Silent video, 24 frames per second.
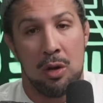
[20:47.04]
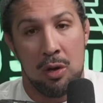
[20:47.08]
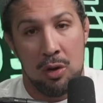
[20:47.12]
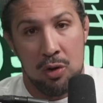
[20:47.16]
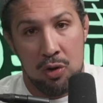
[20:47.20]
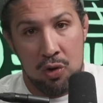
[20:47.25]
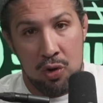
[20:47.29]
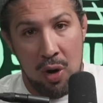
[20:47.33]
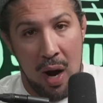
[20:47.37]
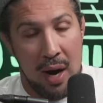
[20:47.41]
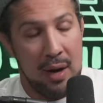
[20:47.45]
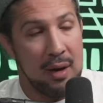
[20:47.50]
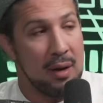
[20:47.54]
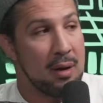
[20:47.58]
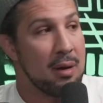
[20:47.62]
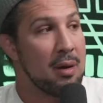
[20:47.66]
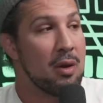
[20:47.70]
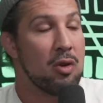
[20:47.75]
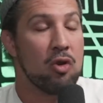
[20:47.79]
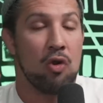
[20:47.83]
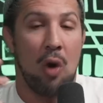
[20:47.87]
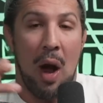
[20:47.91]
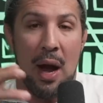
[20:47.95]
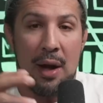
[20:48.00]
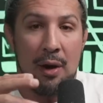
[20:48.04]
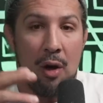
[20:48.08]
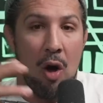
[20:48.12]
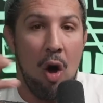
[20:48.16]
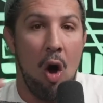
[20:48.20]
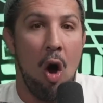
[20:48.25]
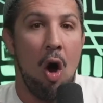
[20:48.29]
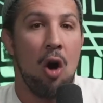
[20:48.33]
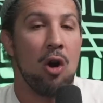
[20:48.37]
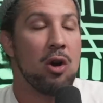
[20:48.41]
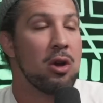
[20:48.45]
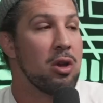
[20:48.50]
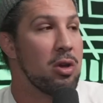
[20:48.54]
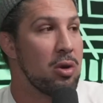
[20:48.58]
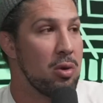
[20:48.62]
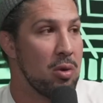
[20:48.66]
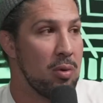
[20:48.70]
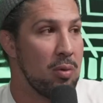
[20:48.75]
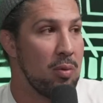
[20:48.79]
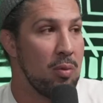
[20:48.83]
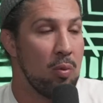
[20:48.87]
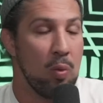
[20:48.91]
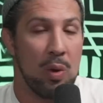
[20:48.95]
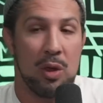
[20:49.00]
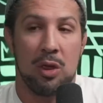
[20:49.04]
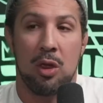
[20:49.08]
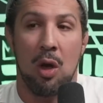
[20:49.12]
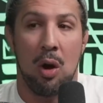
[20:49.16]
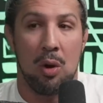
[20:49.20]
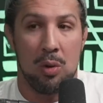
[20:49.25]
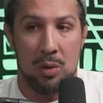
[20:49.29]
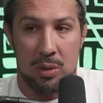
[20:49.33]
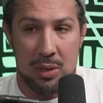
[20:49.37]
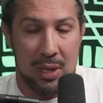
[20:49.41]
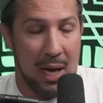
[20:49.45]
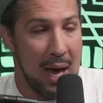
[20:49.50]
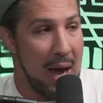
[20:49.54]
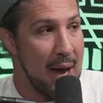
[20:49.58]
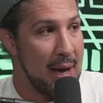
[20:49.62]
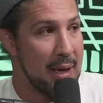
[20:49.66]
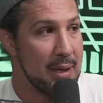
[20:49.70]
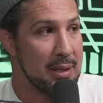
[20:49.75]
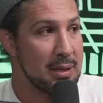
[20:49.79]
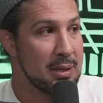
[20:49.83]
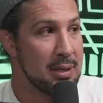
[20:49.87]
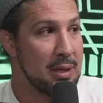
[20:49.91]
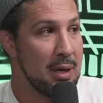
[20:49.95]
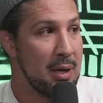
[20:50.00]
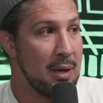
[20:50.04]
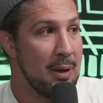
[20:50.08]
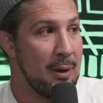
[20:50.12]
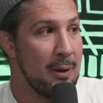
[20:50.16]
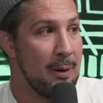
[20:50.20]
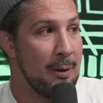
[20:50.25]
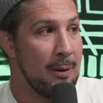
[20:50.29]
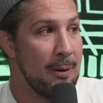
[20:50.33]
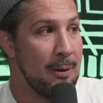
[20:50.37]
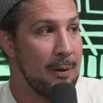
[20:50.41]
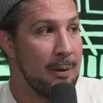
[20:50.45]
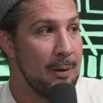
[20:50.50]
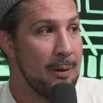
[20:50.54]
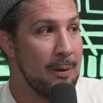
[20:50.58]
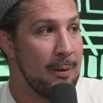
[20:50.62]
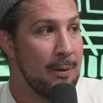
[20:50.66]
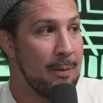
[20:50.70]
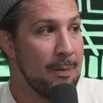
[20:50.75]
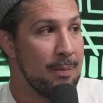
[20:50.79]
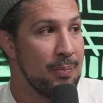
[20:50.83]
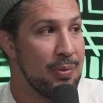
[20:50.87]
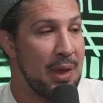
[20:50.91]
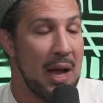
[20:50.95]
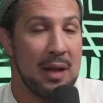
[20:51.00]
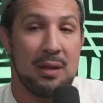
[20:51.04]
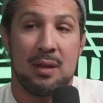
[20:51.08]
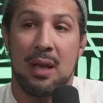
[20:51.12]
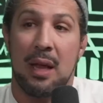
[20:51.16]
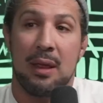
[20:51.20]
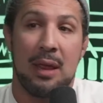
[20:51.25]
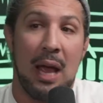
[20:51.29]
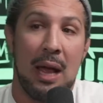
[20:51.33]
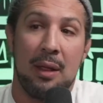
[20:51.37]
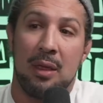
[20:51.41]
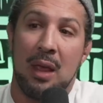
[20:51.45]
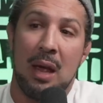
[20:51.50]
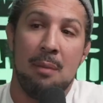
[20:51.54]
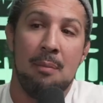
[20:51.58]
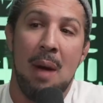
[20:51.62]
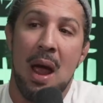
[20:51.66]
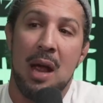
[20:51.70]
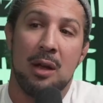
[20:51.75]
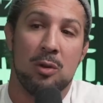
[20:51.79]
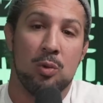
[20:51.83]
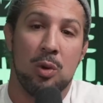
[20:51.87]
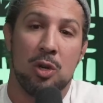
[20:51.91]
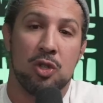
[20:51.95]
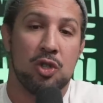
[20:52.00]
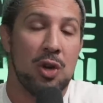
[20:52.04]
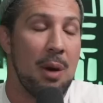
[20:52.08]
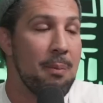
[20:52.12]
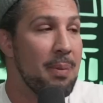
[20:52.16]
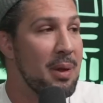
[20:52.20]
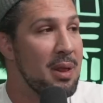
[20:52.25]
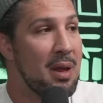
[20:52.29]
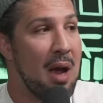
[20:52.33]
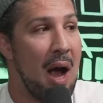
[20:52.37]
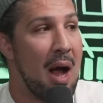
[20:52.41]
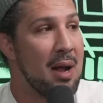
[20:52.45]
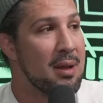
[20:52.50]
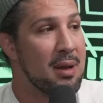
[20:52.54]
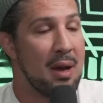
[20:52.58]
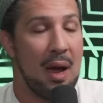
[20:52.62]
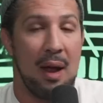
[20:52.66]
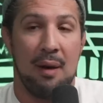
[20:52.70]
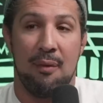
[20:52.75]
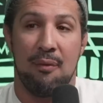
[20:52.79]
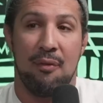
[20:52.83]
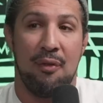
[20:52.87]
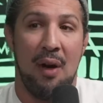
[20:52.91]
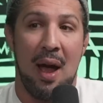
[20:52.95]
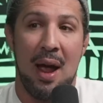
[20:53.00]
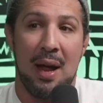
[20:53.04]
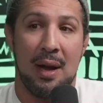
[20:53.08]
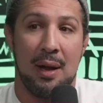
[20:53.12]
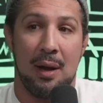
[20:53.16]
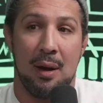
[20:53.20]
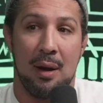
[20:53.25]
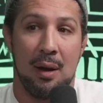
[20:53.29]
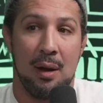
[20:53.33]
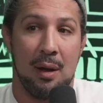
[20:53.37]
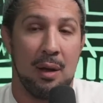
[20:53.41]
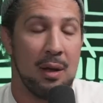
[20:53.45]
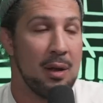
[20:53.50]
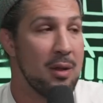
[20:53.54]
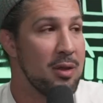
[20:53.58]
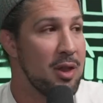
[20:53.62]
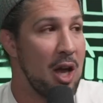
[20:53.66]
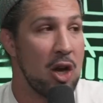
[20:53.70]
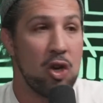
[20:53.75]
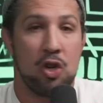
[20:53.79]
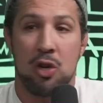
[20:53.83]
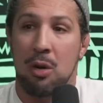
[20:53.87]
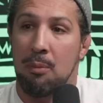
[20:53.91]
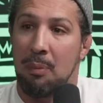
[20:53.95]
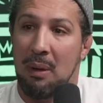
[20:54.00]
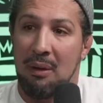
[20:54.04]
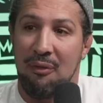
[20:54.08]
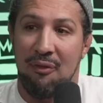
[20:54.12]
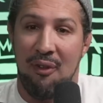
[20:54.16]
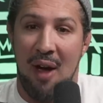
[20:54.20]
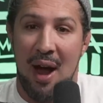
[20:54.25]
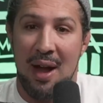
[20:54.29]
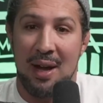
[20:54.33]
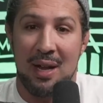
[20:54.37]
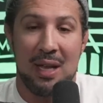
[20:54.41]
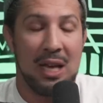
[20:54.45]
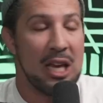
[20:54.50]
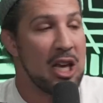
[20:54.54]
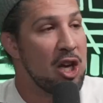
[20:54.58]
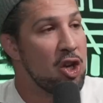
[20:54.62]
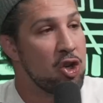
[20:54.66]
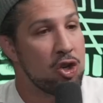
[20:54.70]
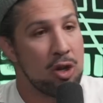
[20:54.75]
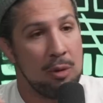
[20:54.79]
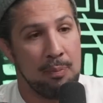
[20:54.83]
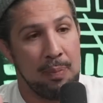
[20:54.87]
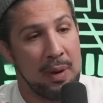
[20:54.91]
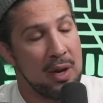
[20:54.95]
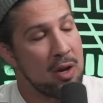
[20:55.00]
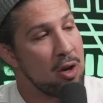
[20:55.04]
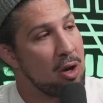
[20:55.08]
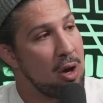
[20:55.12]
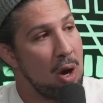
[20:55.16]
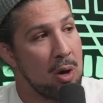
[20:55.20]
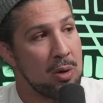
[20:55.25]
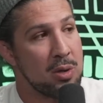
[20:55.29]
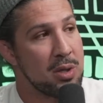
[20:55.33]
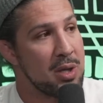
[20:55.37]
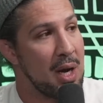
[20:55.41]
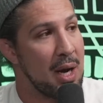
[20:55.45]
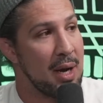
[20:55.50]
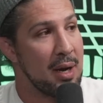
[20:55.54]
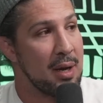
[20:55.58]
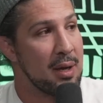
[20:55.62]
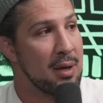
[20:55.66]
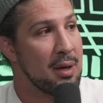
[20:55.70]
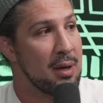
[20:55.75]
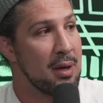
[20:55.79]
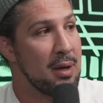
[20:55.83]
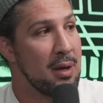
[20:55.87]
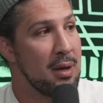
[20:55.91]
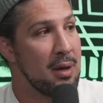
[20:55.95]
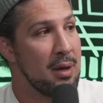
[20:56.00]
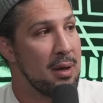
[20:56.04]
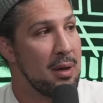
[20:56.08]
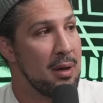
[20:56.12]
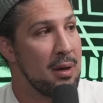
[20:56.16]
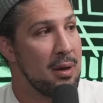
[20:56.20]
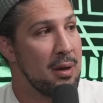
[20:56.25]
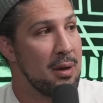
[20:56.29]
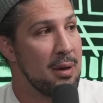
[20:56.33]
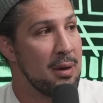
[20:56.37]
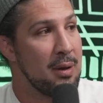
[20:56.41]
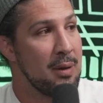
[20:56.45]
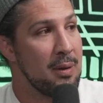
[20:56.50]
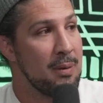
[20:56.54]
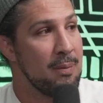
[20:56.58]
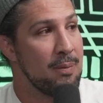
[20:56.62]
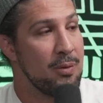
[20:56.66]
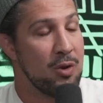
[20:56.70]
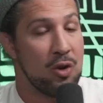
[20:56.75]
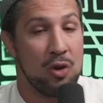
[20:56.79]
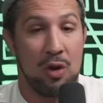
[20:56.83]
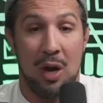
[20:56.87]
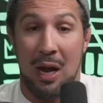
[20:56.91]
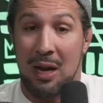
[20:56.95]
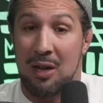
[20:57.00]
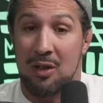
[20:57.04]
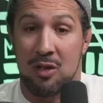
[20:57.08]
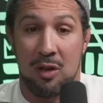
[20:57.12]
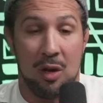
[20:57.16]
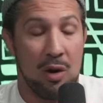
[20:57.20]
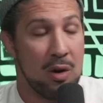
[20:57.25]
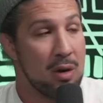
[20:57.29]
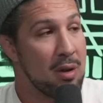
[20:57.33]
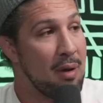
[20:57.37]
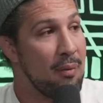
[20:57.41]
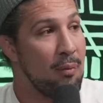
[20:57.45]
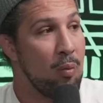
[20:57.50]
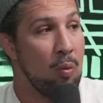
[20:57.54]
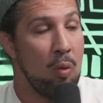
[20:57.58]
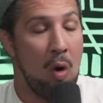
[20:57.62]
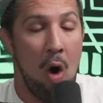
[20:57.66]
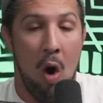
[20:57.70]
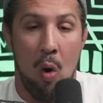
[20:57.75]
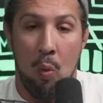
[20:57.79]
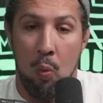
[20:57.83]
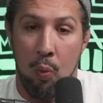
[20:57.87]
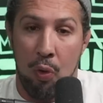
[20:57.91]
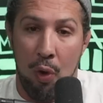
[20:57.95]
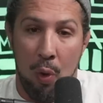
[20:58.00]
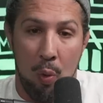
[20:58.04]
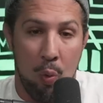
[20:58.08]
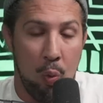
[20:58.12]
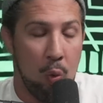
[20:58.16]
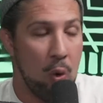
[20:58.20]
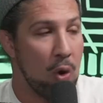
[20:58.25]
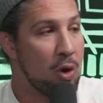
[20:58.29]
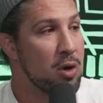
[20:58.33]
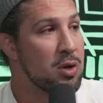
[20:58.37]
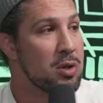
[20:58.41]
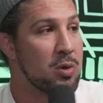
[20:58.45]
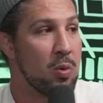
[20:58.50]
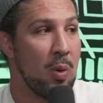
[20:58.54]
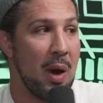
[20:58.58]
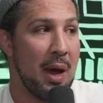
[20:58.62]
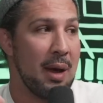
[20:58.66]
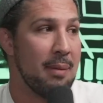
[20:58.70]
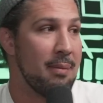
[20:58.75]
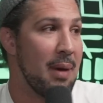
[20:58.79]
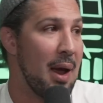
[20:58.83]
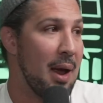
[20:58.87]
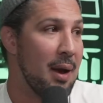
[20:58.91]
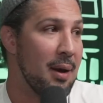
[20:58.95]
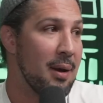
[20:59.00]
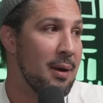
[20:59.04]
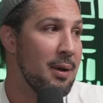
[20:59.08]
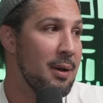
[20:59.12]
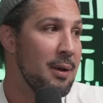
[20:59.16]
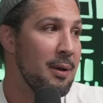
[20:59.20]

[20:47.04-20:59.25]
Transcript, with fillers: Try to try to argue with those guys. That's that they might as well jump in the octagon and fight. They shouldn't be fighting. He shouldn't be negotiating. You, and he's learned the the worst way, man.